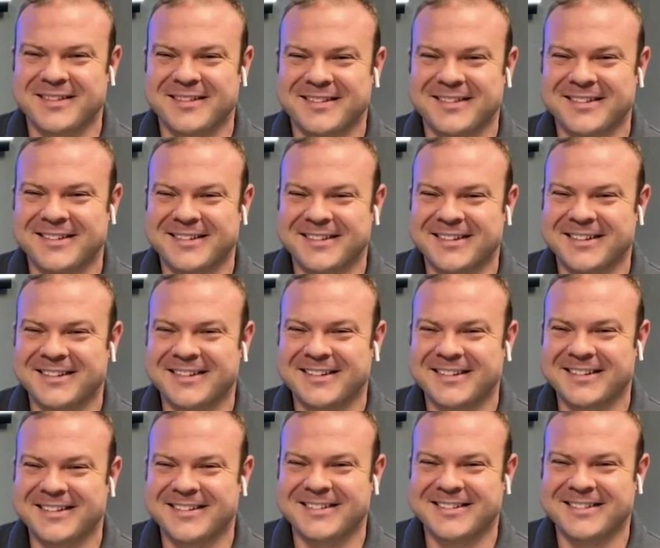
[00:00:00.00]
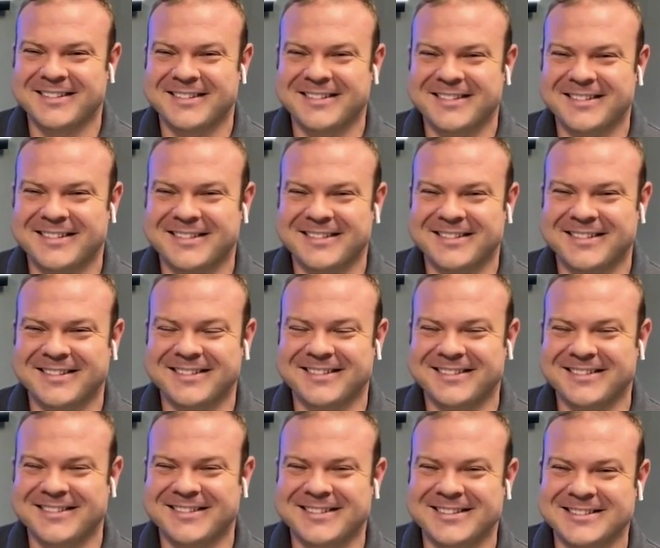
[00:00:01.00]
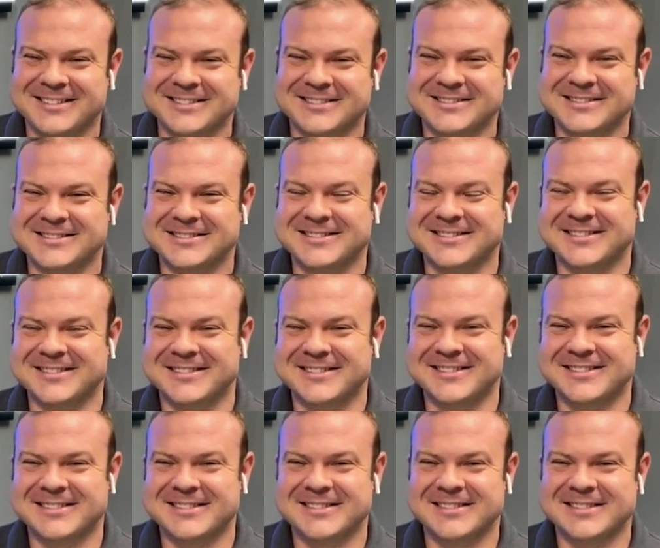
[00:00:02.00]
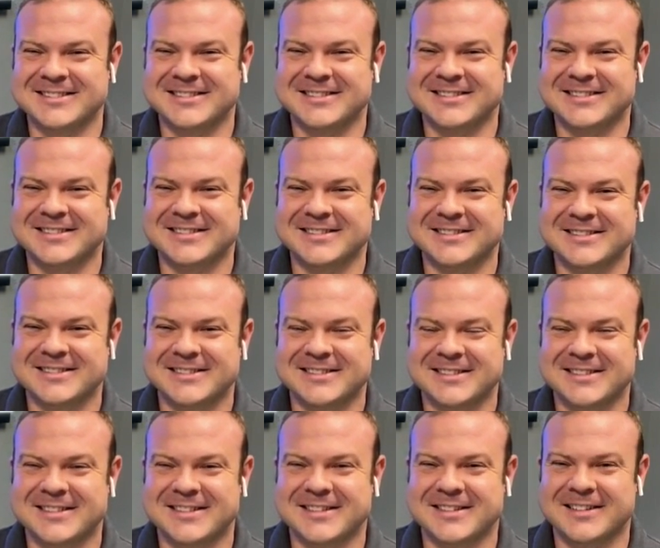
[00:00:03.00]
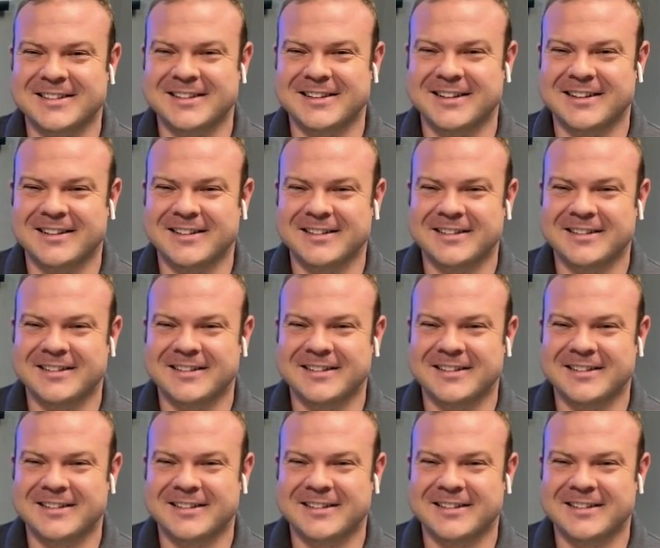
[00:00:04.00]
This person isn't speaking.